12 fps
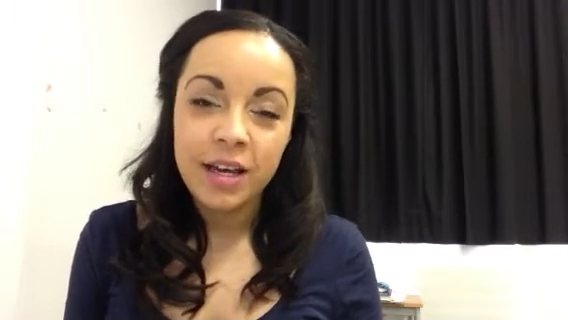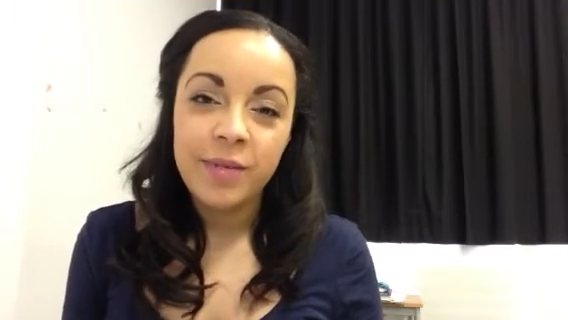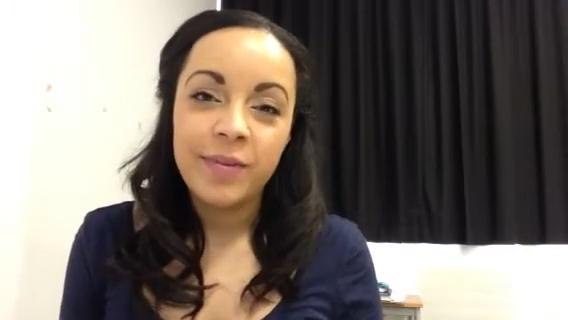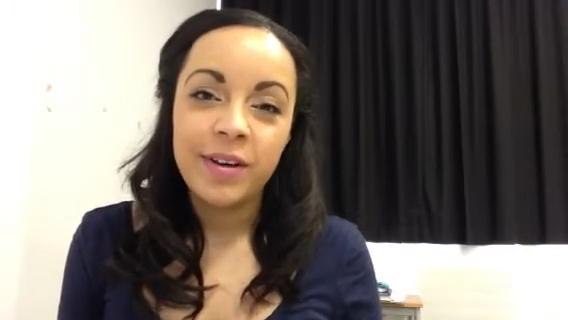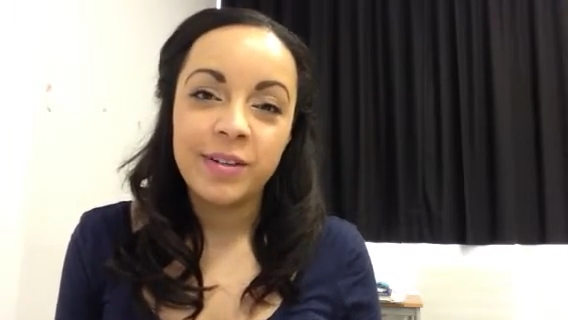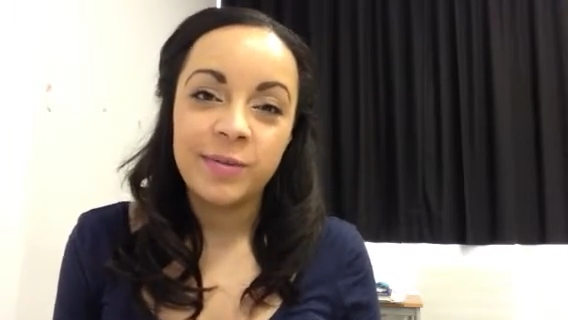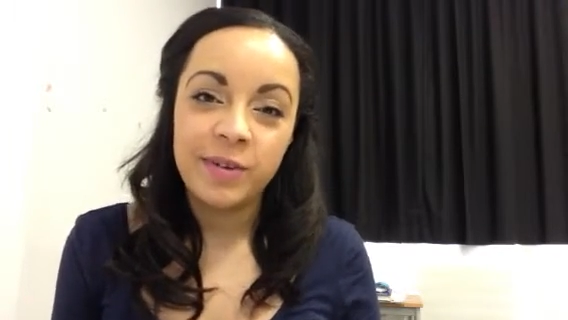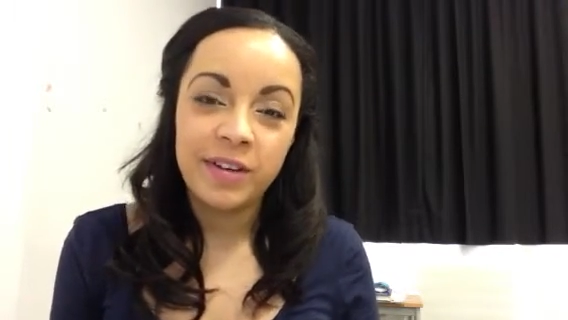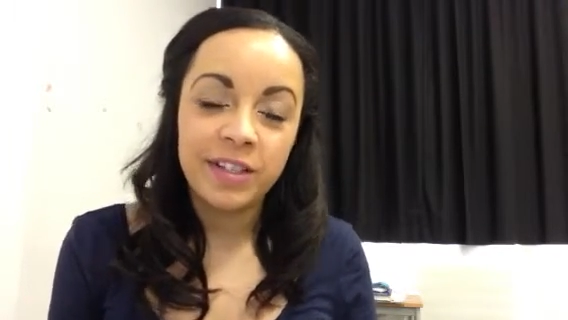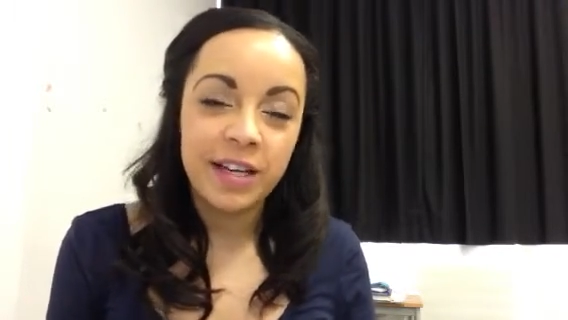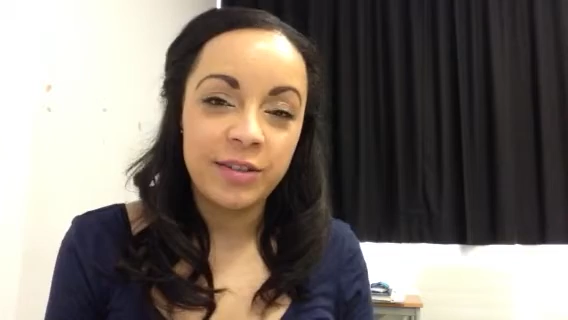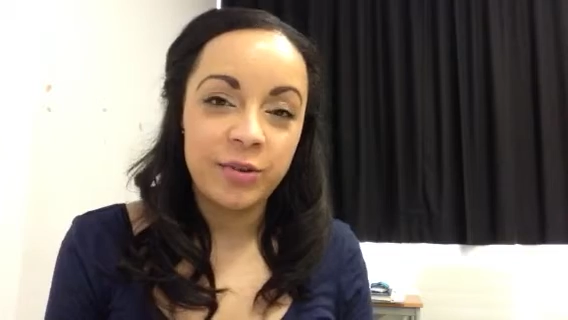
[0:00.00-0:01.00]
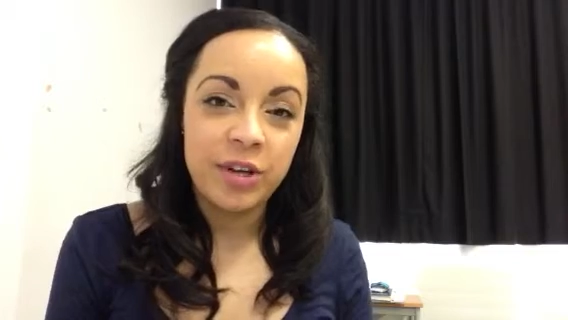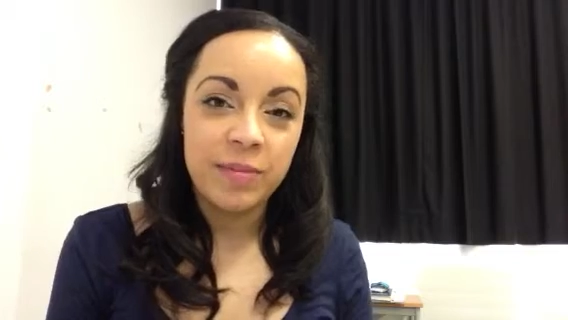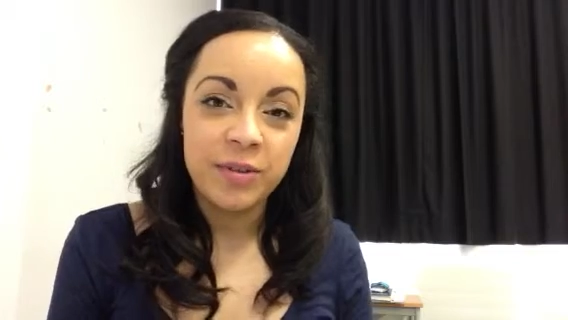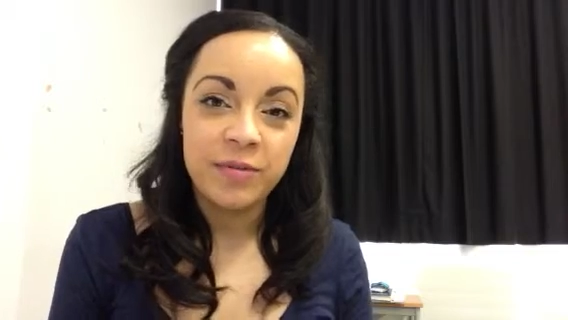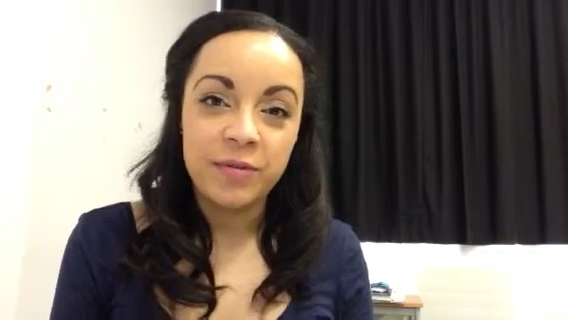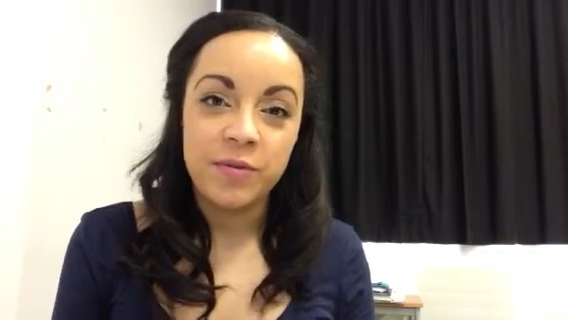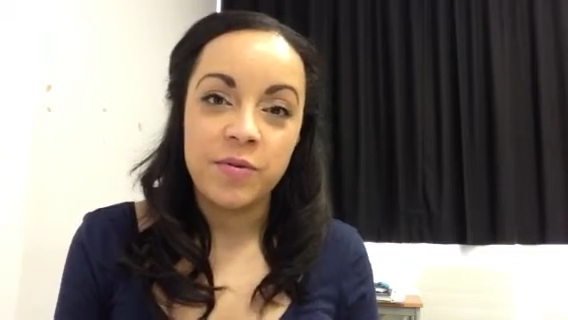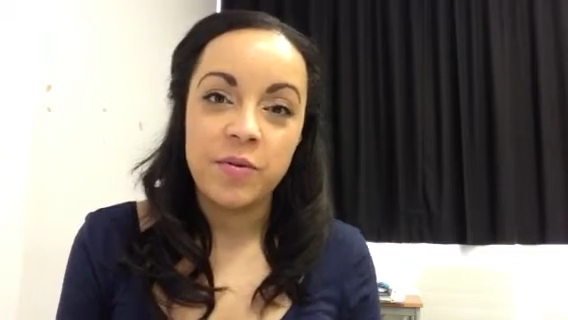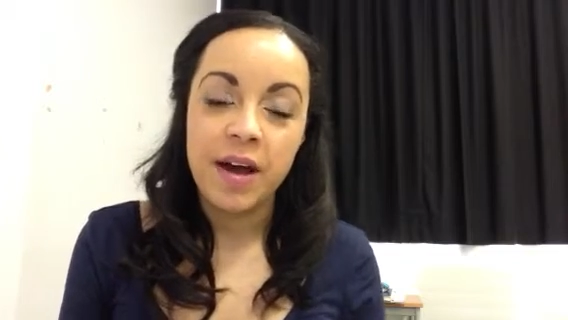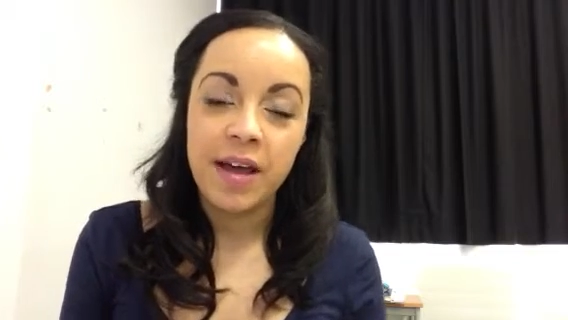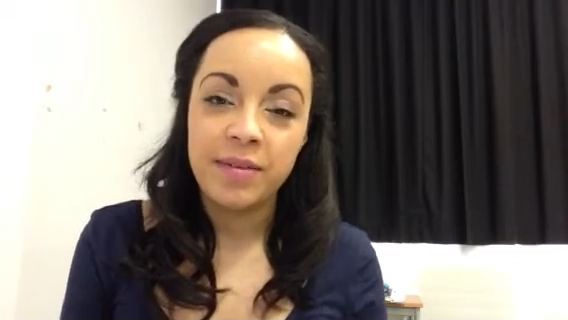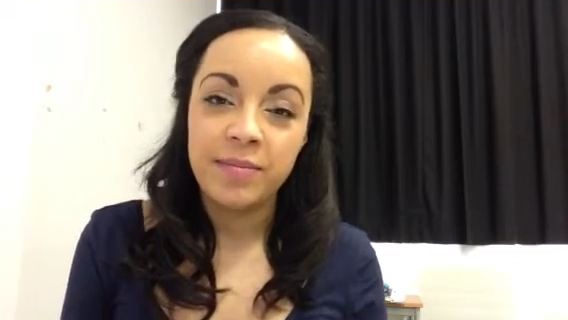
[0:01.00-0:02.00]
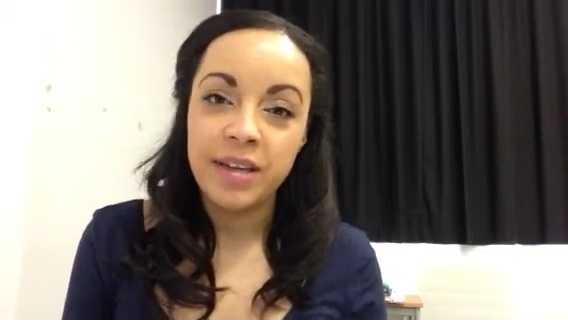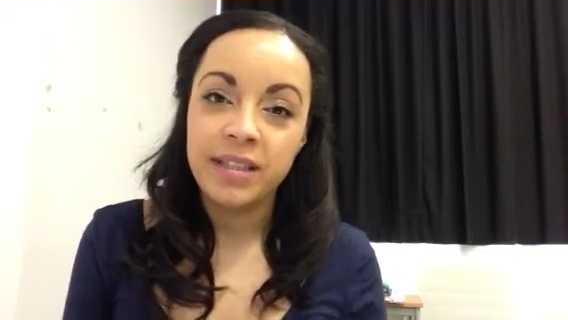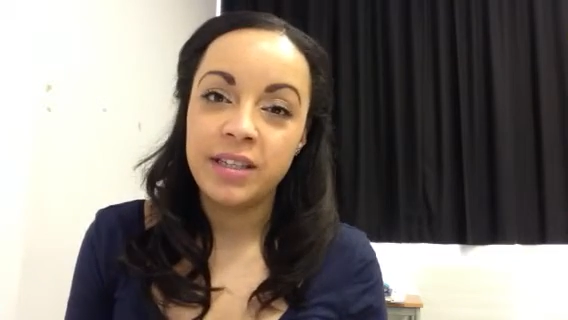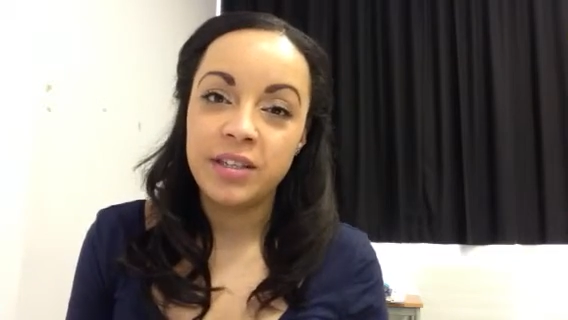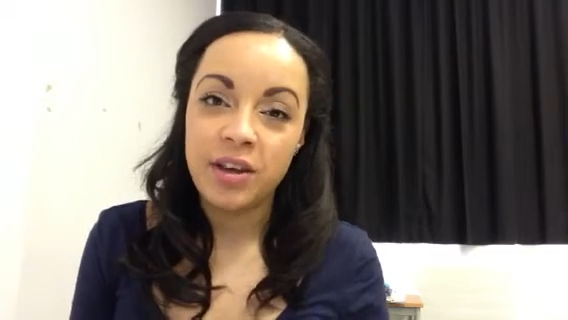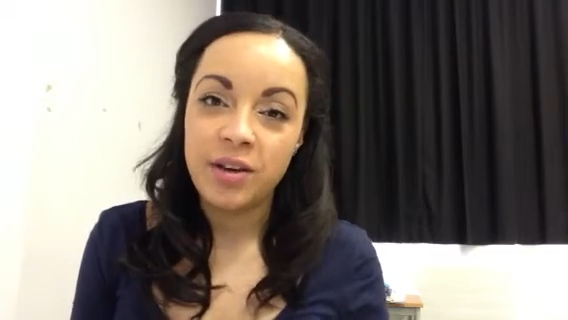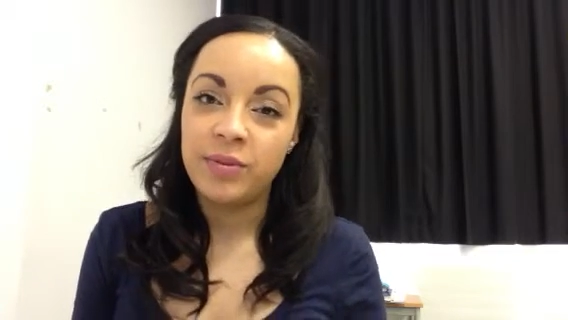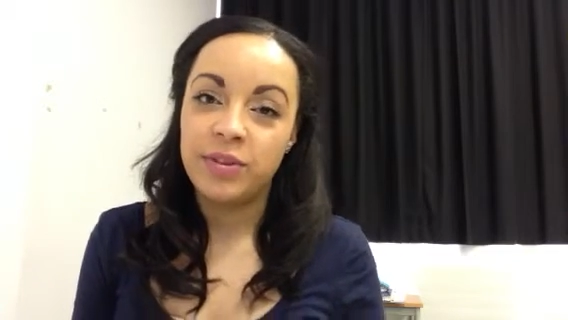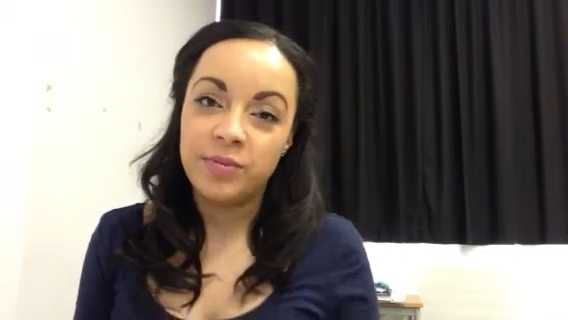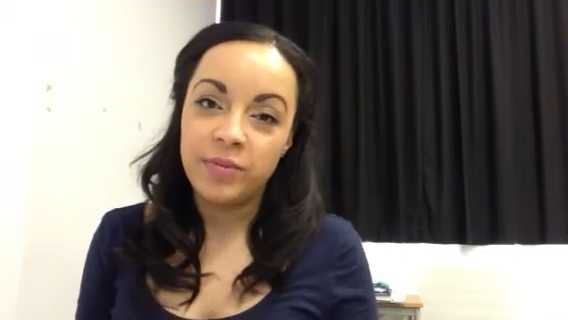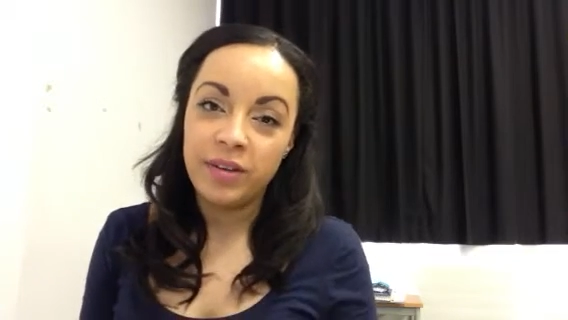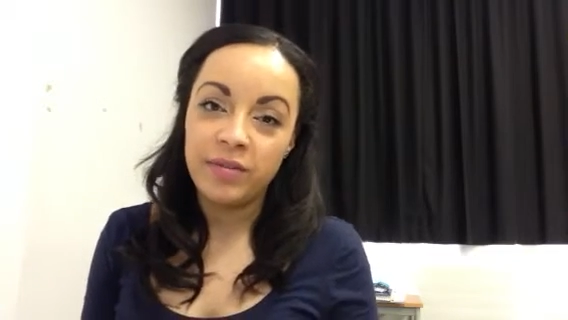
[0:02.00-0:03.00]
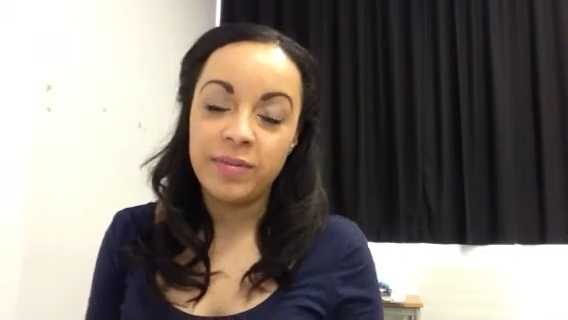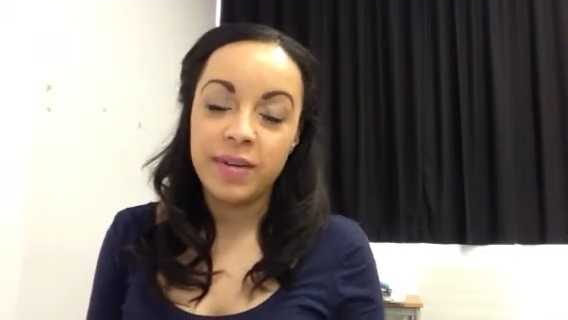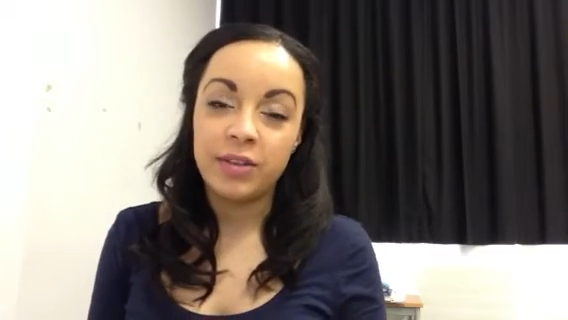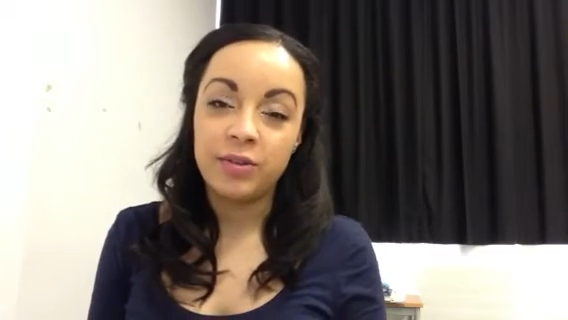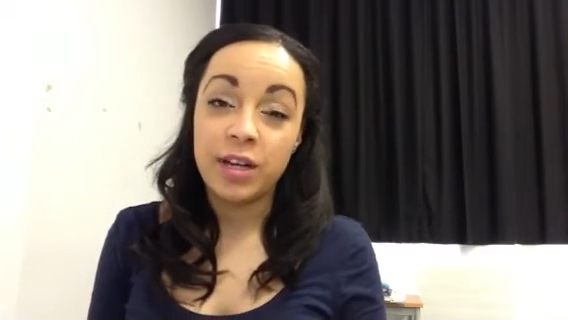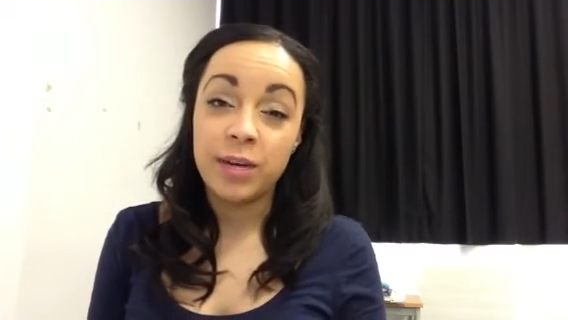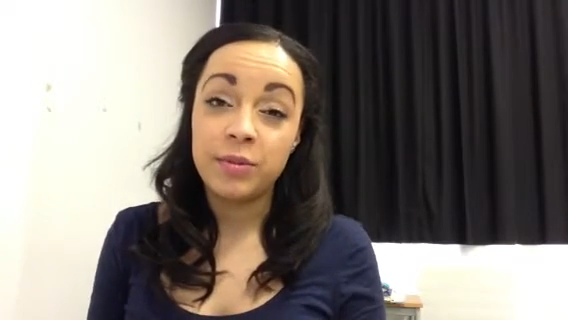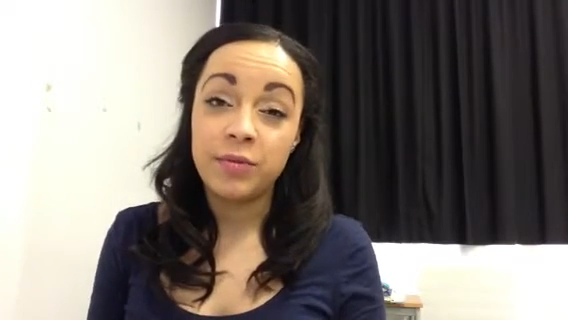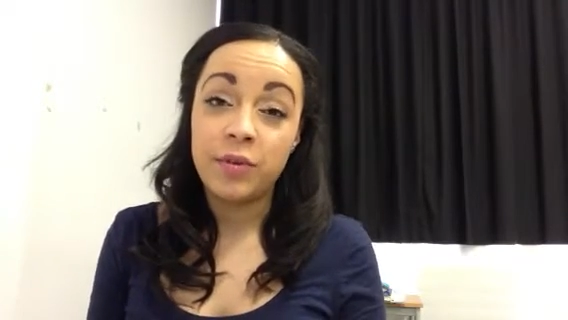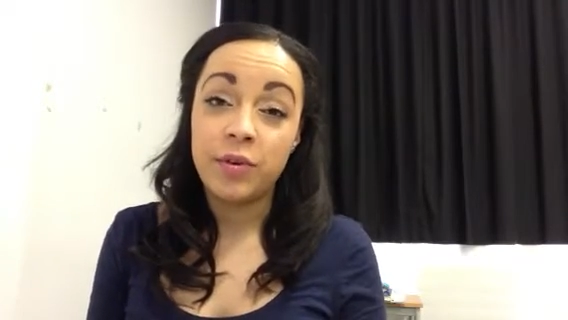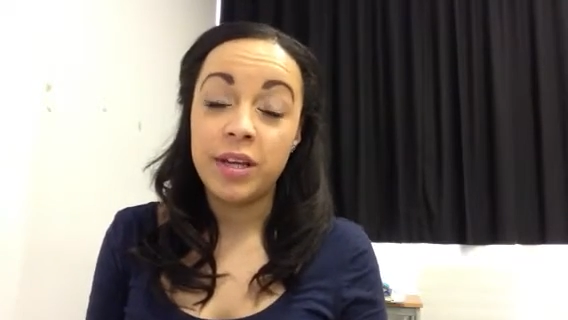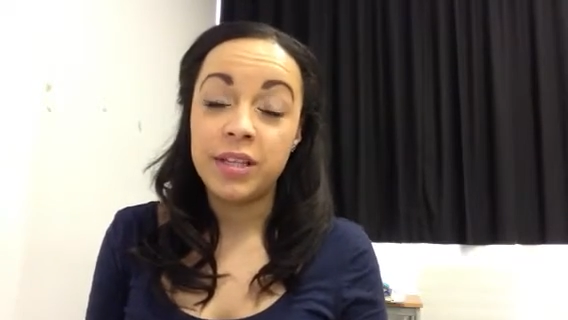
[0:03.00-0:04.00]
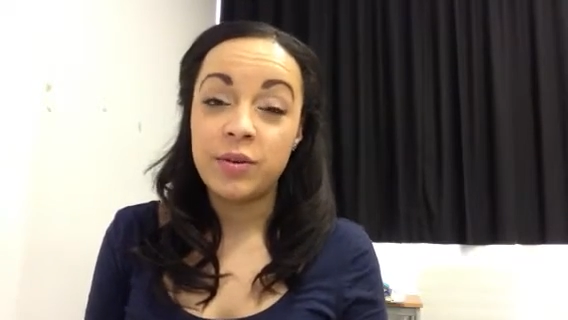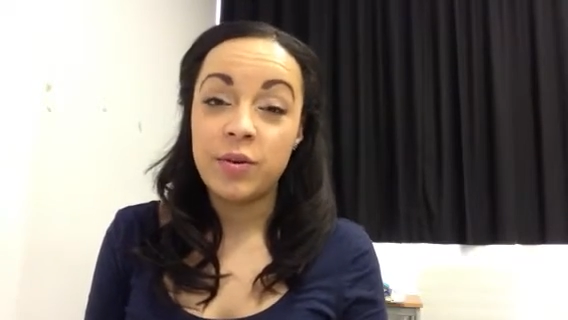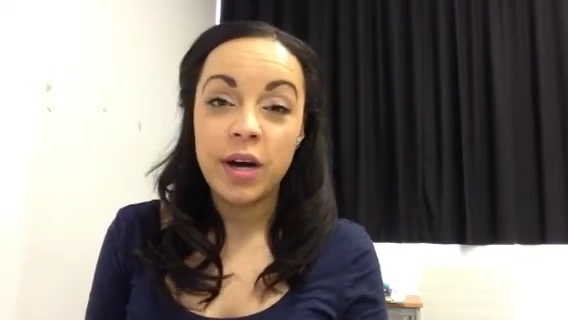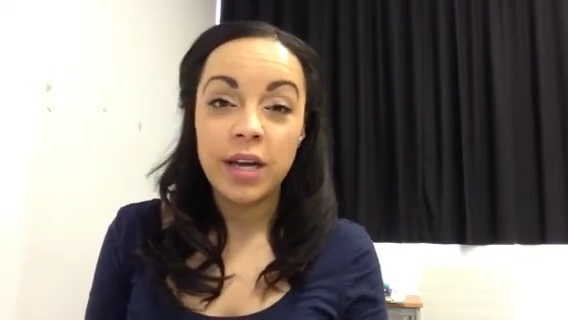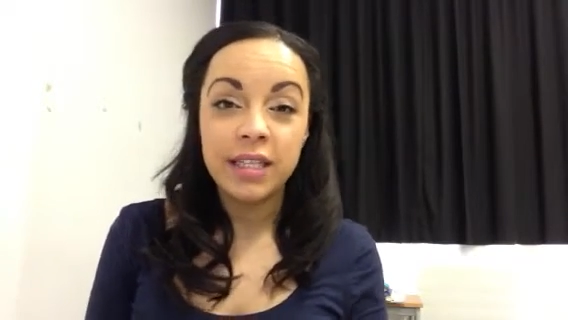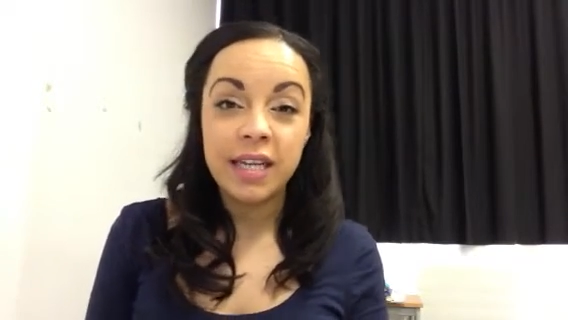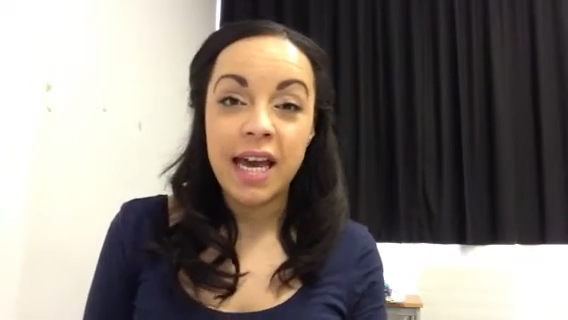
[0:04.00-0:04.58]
because we're at Daniel chapter 4 and the message that I want to bring from Daniel chapter 4 is quite